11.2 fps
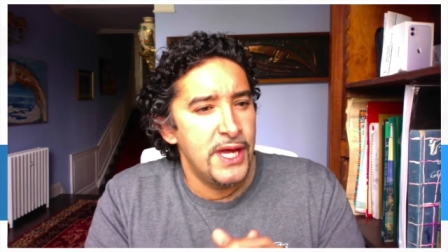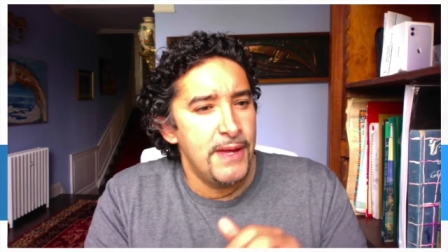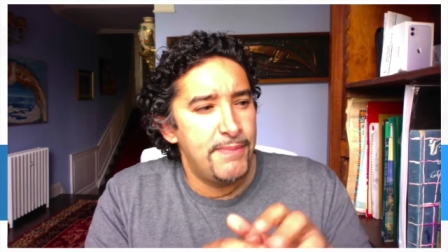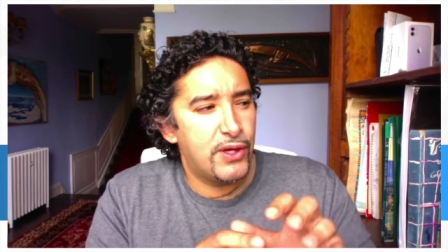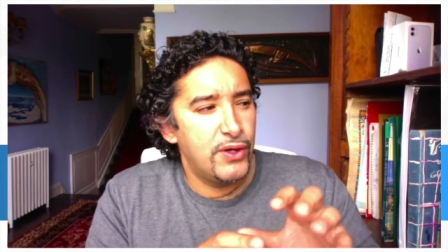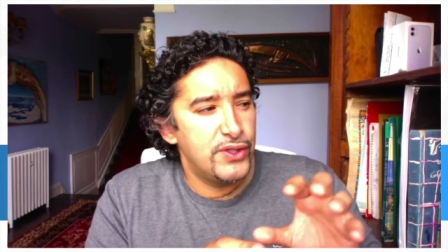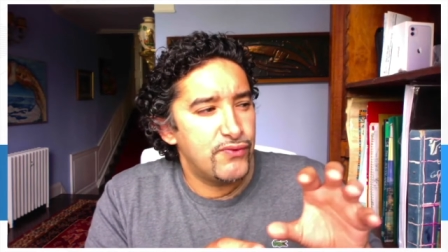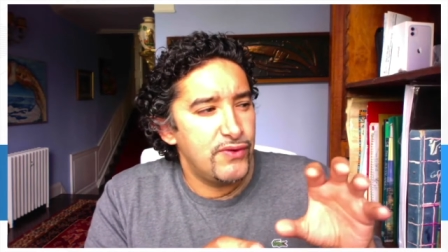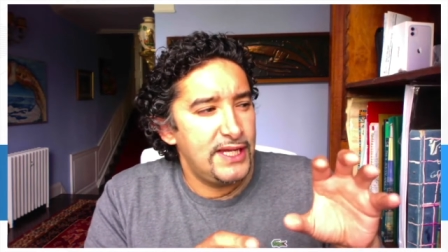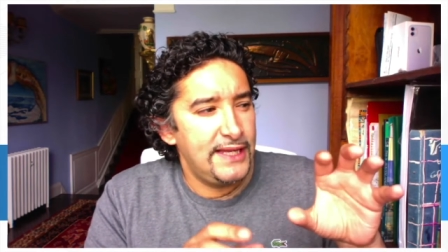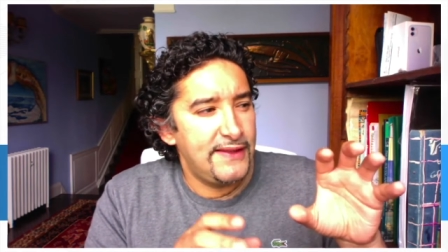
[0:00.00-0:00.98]
because
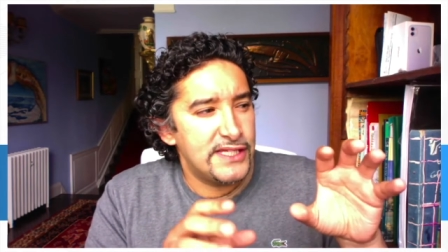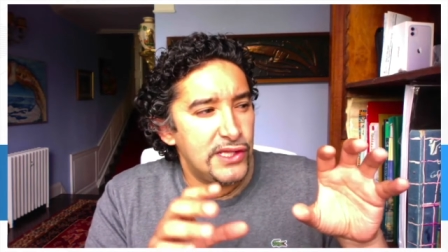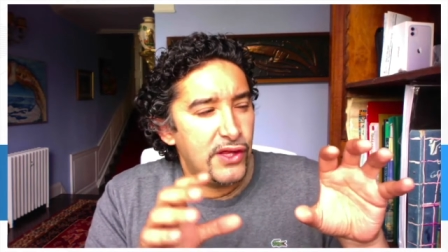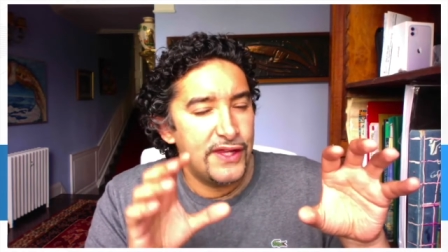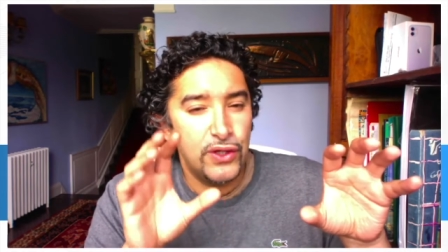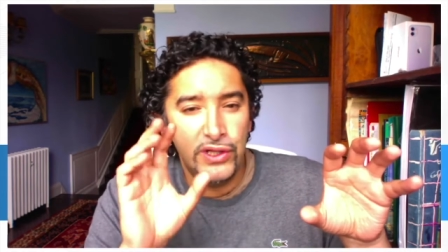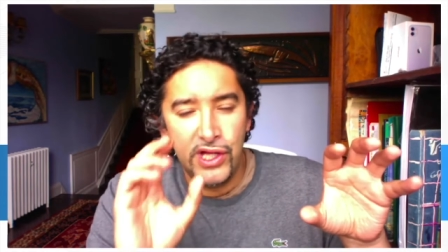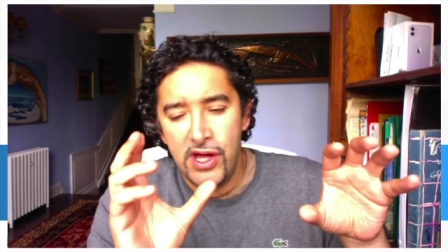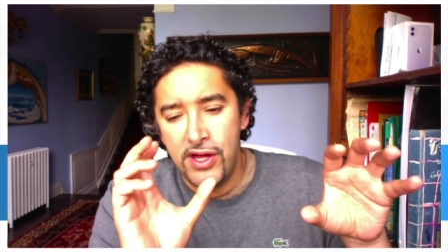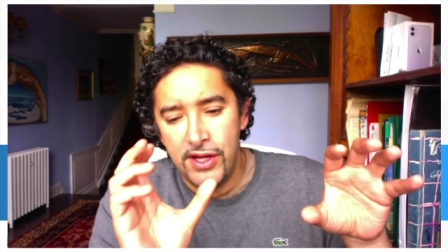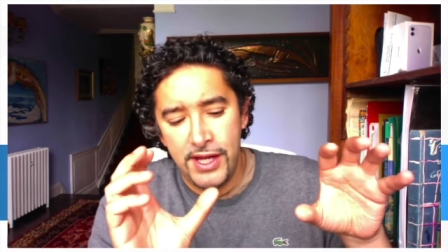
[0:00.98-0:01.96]
really there's a lot that you'll
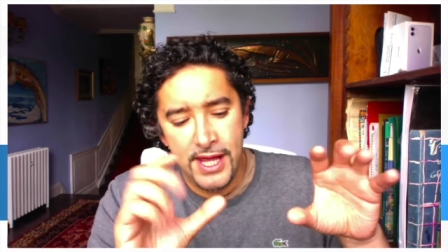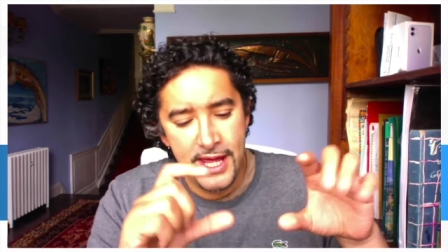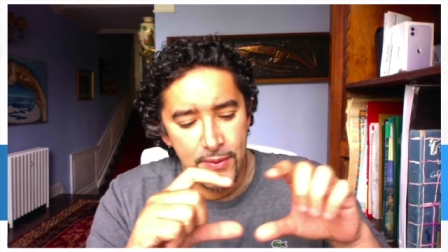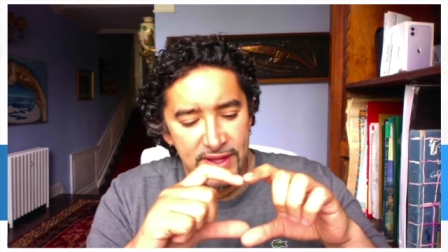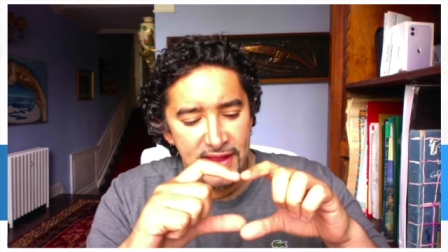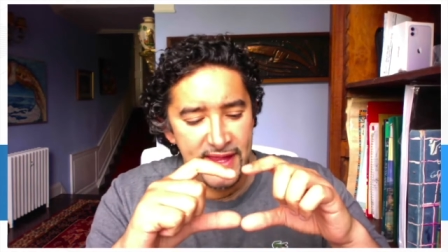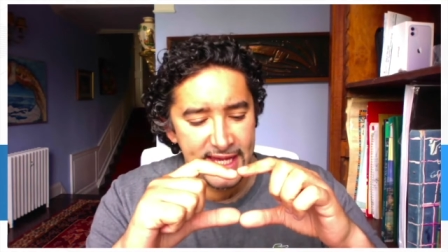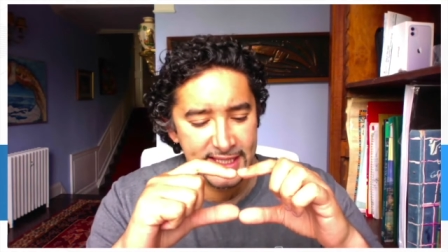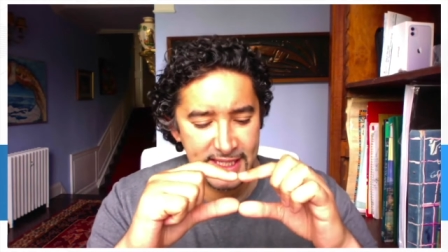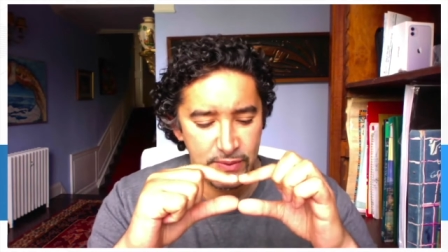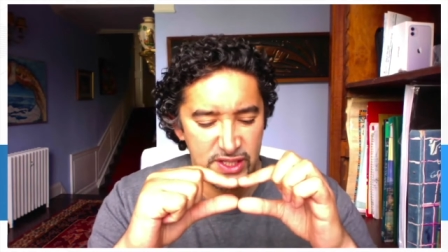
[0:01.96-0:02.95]
learn within the
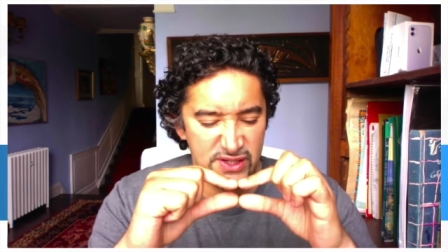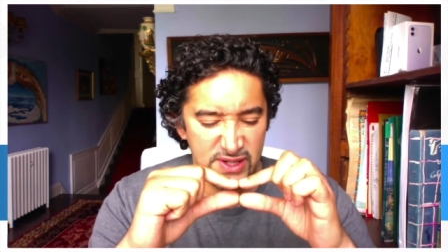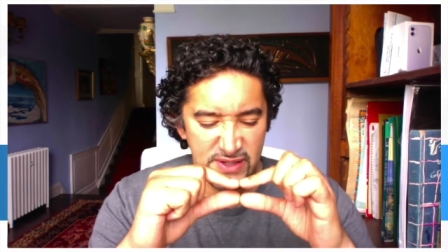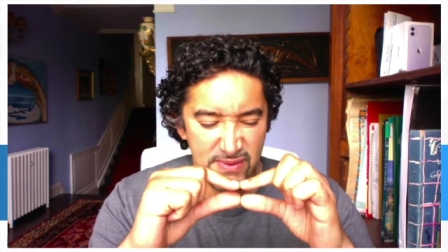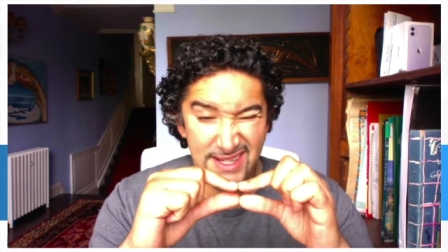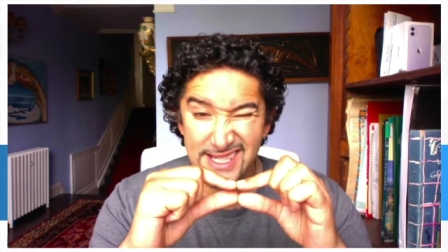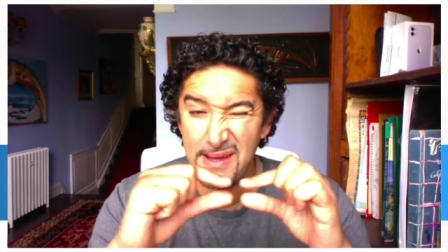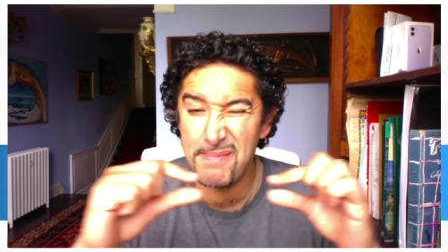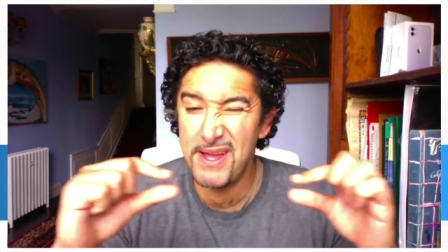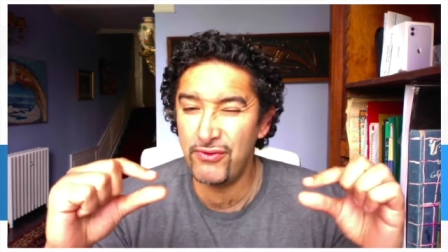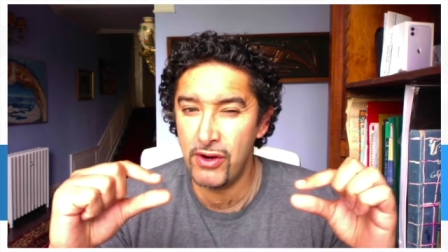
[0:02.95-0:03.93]
AET, which is just basically a
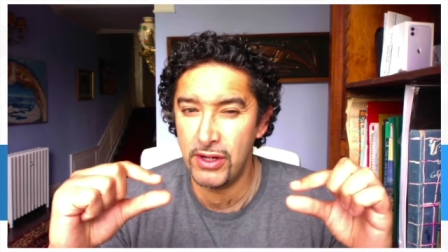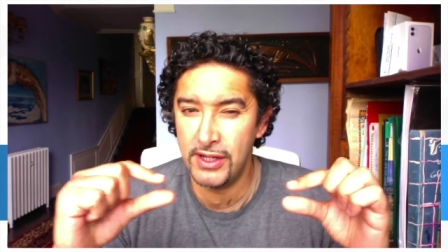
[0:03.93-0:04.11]
bedrock.